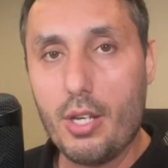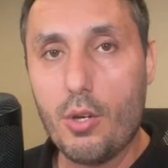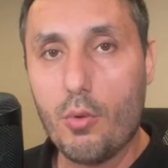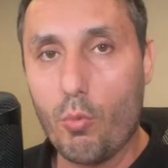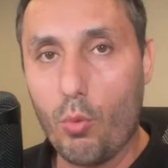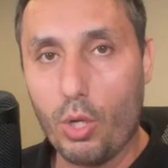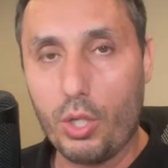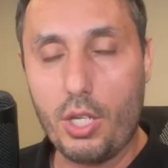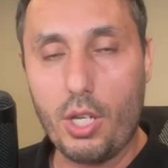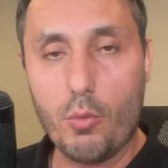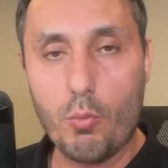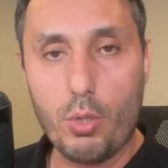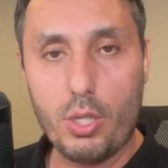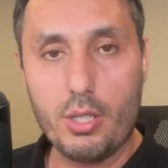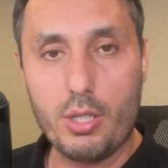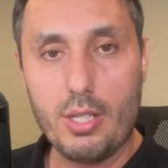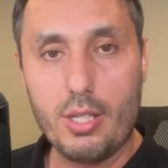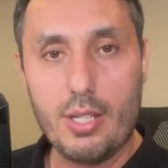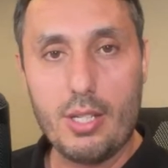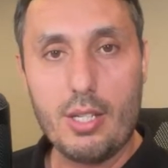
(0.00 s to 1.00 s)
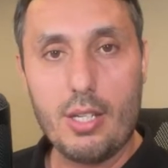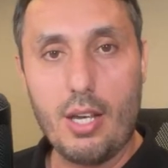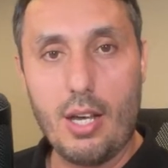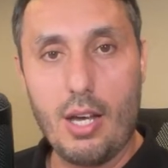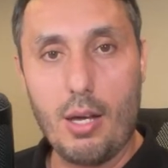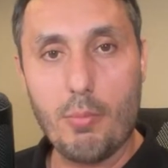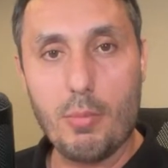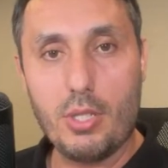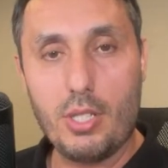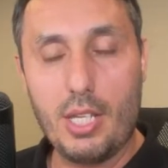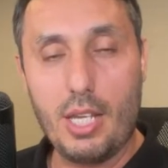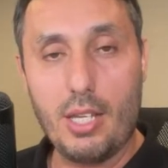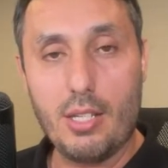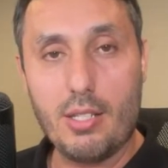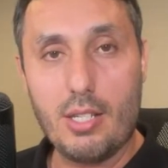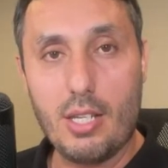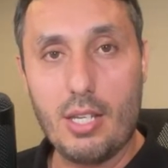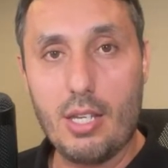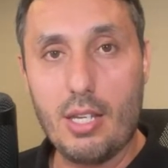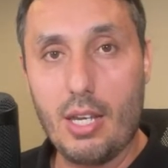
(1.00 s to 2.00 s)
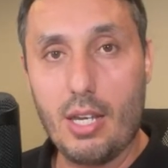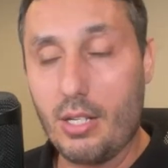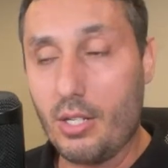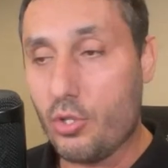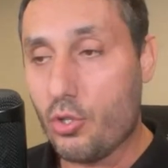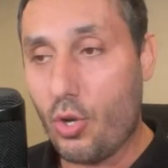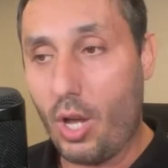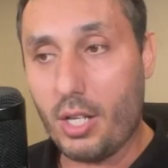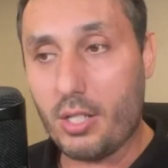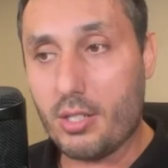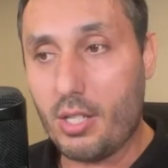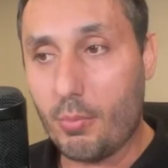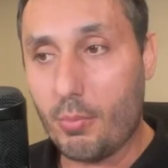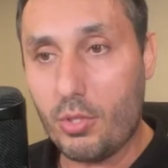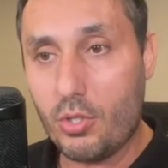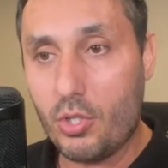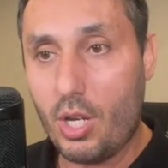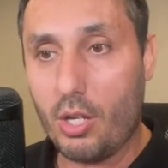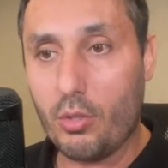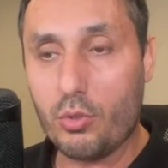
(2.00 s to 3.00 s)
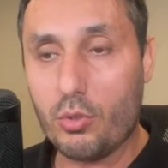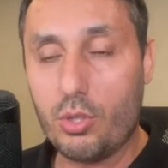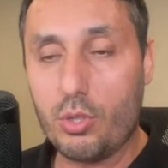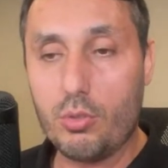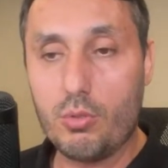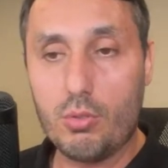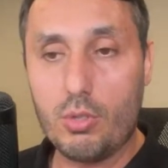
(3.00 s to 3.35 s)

working with DAT. And the truck stop reached out,